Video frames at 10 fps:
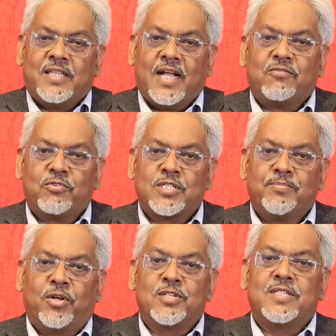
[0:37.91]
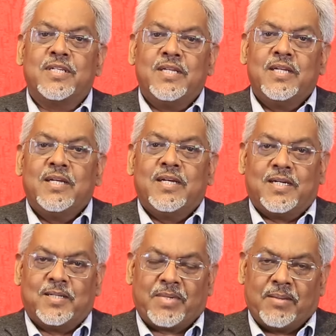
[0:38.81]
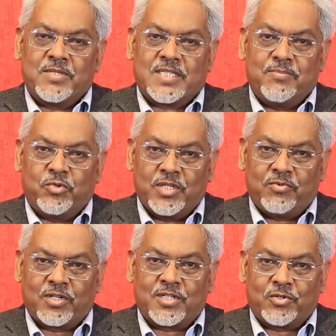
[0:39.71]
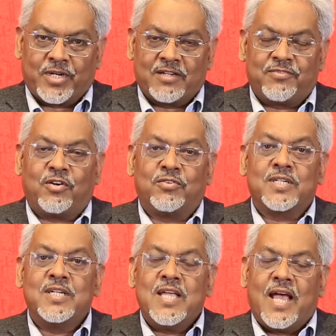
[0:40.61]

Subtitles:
That was the policy Prime Minister Modi wanted to take forward.